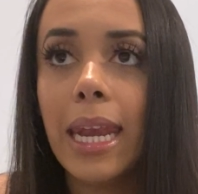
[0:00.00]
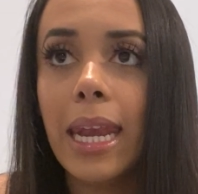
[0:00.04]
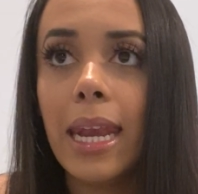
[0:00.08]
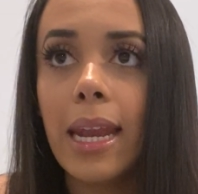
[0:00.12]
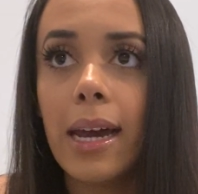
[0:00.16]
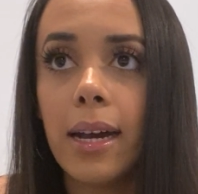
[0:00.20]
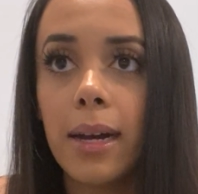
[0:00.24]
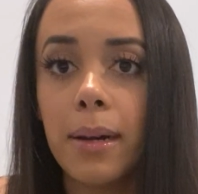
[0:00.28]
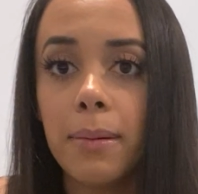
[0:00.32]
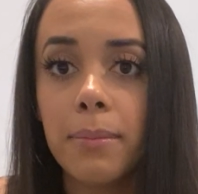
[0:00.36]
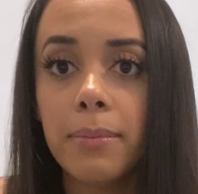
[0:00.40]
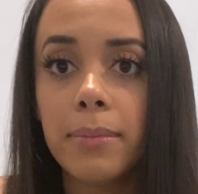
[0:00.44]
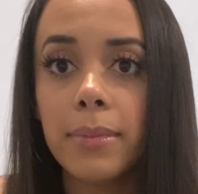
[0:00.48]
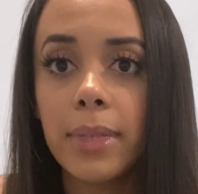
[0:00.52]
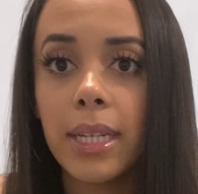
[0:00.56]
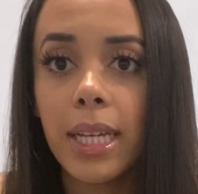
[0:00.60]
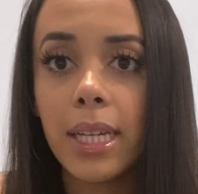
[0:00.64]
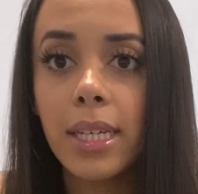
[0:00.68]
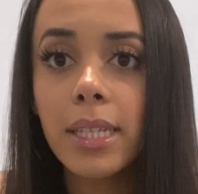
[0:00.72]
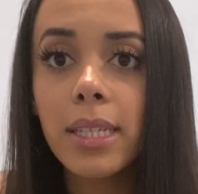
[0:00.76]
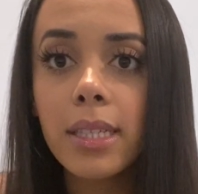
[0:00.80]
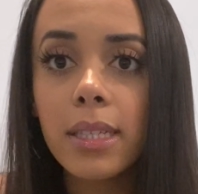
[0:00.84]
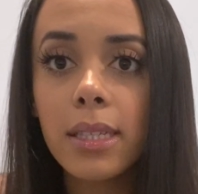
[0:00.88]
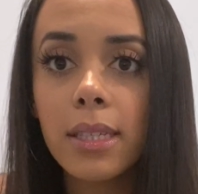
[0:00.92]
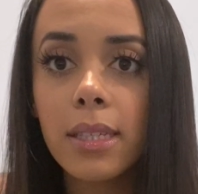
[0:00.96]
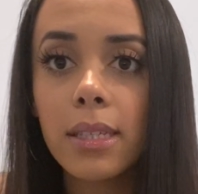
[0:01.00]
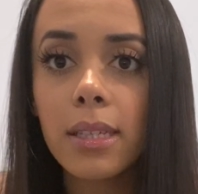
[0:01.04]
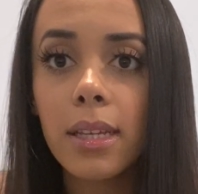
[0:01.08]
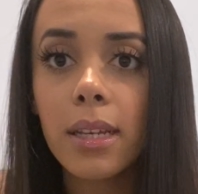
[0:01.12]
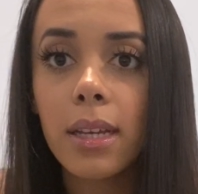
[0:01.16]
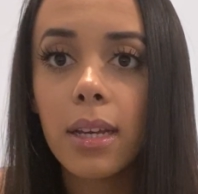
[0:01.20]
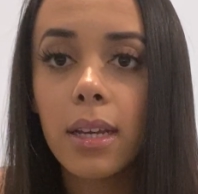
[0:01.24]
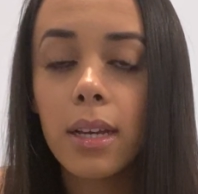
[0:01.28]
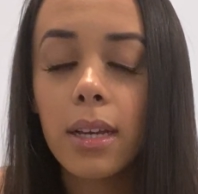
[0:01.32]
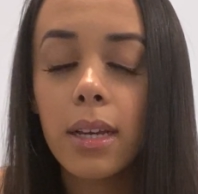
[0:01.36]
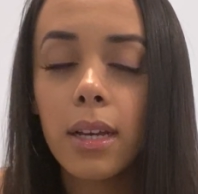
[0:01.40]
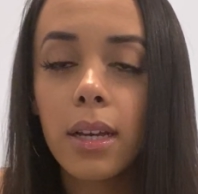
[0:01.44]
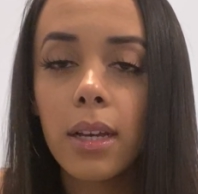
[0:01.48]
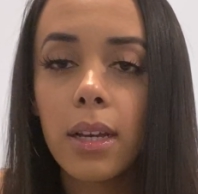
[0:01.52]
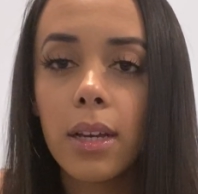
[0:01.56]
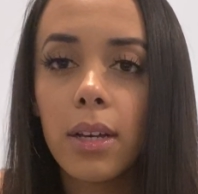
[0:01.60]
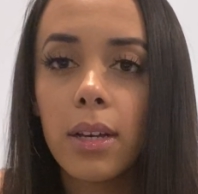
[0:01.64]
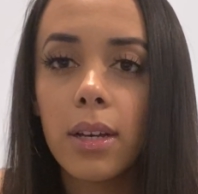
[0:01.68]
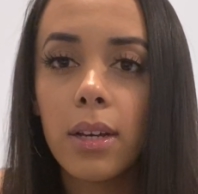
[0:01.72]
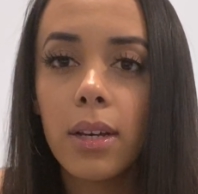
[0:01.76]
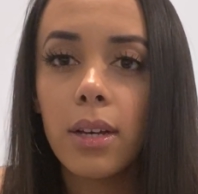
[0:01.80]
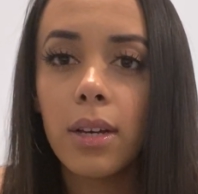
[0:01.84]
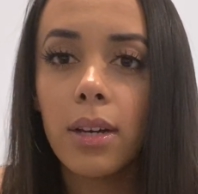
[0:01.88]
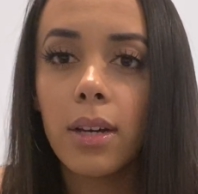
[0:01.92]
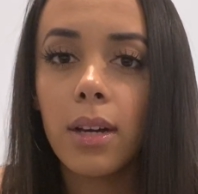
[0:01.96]
Numbness.
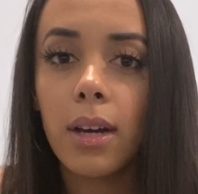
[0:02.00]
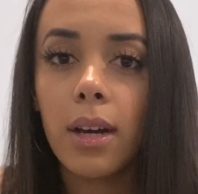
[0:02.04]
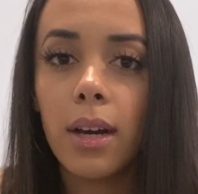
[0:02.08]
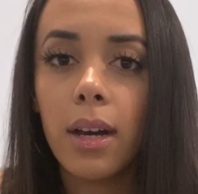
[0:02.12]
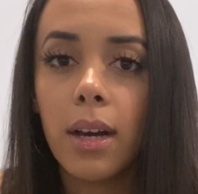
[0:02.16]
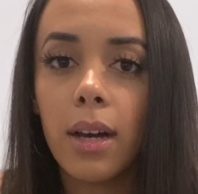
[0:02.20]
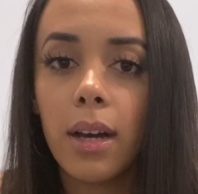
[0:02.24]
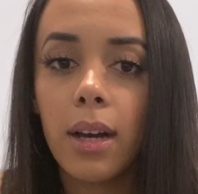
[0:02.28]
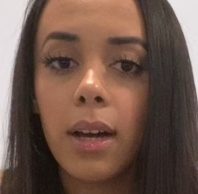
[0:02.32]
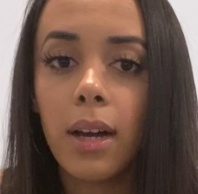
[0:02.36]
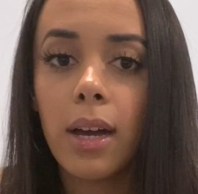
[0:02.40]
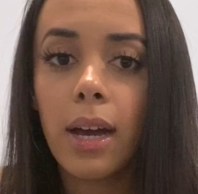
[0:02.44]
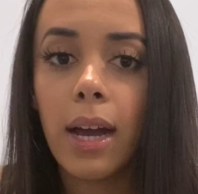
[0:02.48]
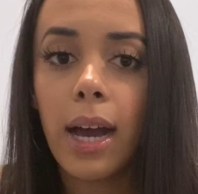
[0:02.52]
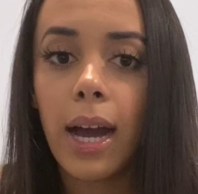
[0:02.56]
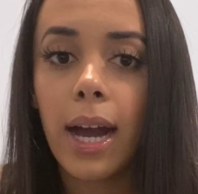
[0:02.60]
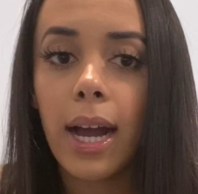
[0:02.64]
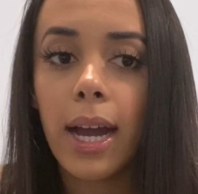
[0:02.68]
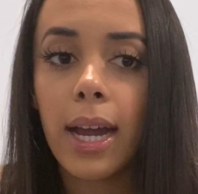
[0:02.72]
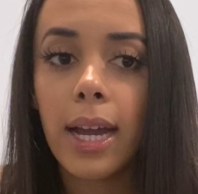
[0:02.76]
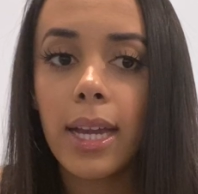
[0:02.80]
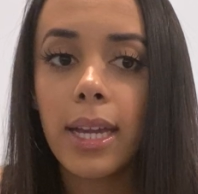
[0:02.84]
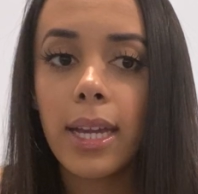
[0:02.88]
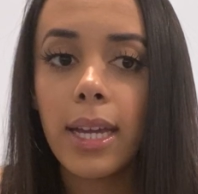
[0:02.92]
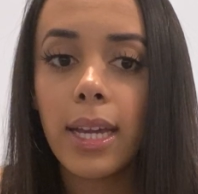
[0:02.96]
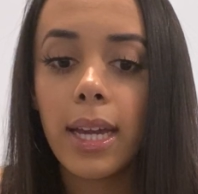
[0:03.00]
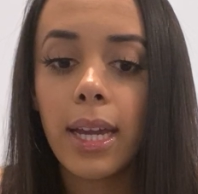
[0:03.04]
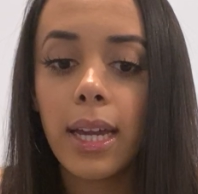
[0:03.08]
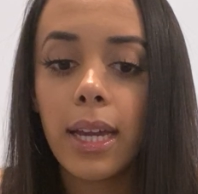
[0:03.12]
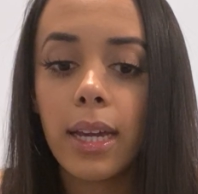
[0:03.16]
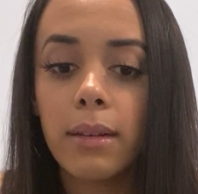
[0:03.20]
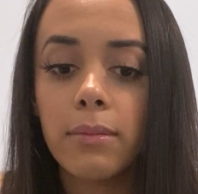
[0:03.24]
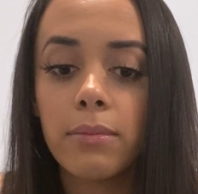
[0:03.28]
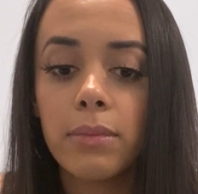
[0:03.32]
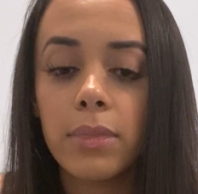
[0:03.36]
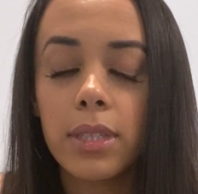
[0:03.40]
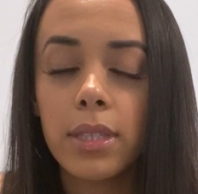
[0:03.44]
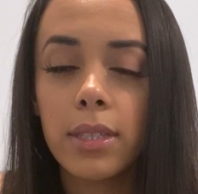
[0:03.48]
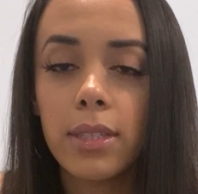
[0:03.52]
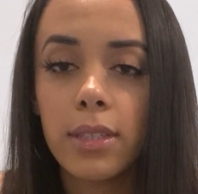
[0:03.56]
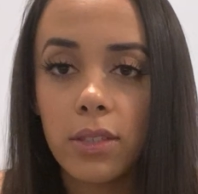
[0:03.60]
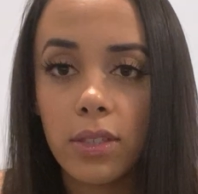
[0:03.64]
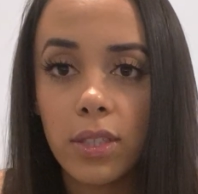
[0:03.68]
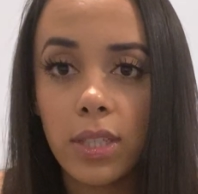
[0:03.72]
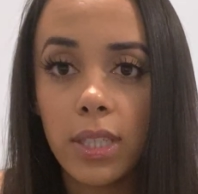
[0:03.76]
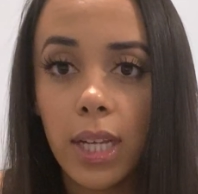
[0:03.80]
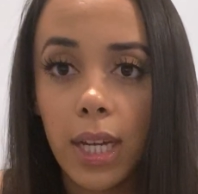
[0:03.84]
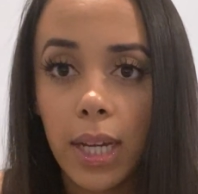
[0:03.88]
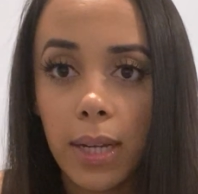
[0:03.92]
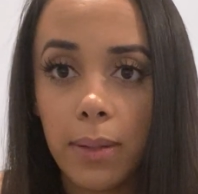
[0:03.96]
I am
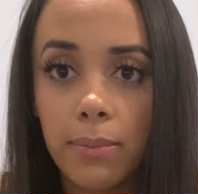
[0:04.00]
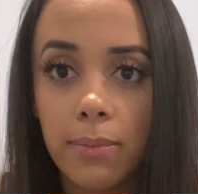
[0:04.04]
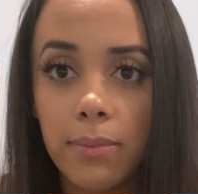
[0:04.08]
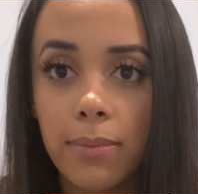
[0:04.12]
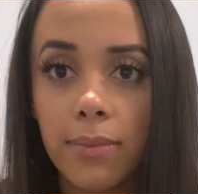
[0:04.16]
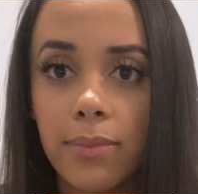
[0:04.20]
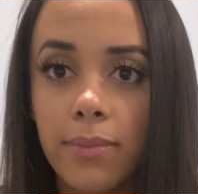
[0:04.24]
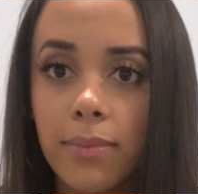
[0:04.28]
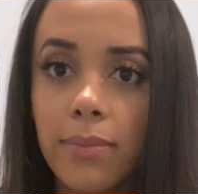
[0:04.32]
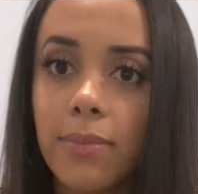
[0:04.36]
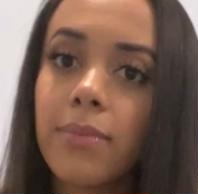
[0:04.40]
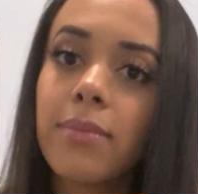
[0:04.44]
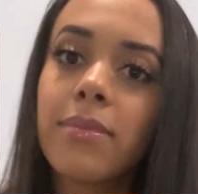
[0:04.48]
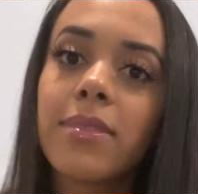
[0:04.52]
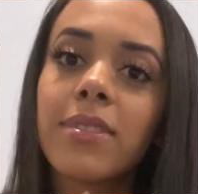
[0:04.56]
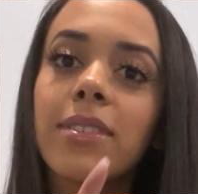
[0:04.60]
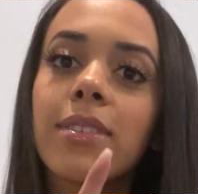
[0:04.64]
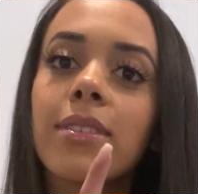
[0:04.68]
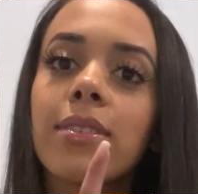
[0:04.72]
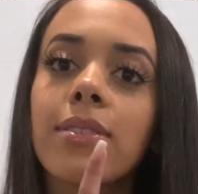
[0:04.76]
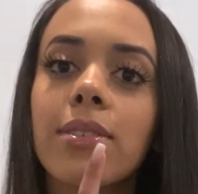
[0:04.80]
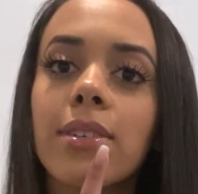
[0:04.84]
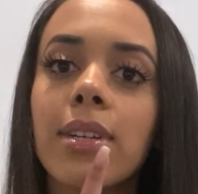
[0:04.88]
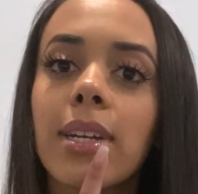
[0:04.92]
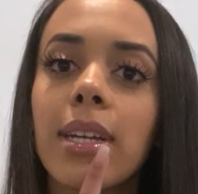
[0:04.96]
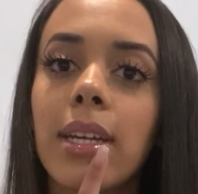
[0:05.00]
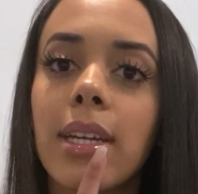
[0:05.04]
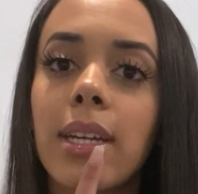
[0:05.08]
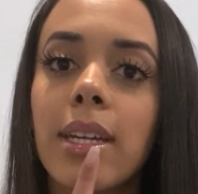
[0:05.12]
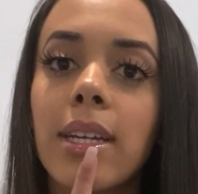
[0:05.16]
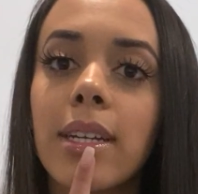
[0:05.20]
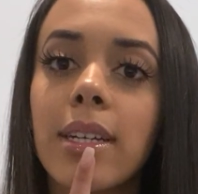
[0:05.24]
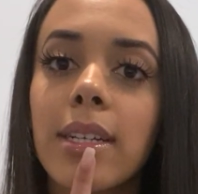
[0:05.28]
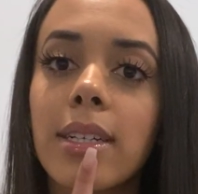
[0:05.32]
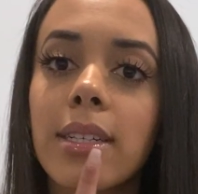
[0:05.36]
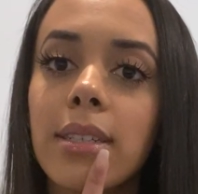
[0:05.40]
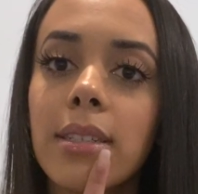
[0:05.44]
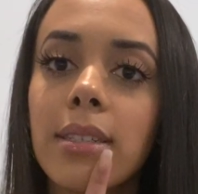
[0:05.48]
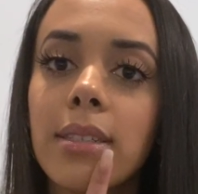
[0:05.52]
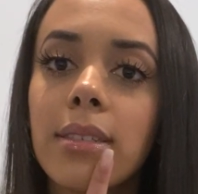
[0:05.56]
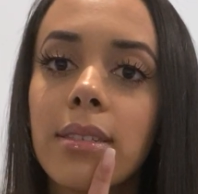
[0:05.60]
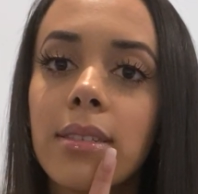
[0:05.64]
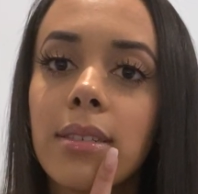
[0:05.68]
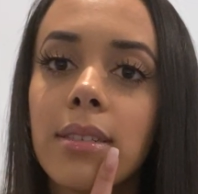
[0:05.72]
still numb right here.